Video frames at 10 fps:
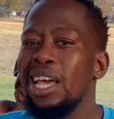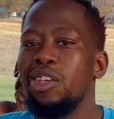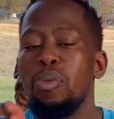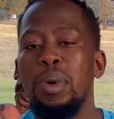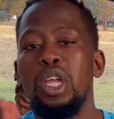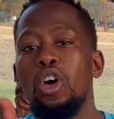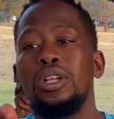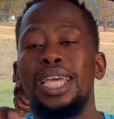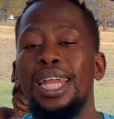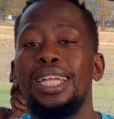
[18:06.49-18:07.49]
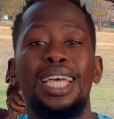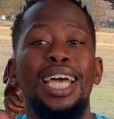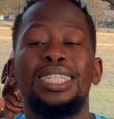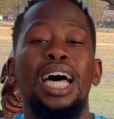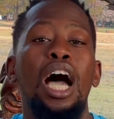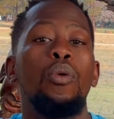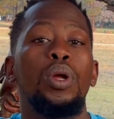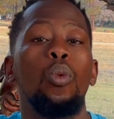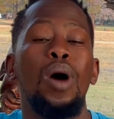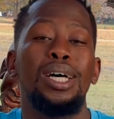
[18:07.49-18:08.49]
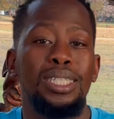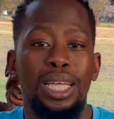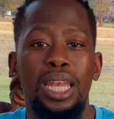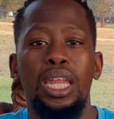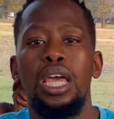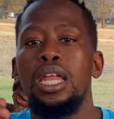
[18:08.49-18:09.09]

You may not get it as how it was then.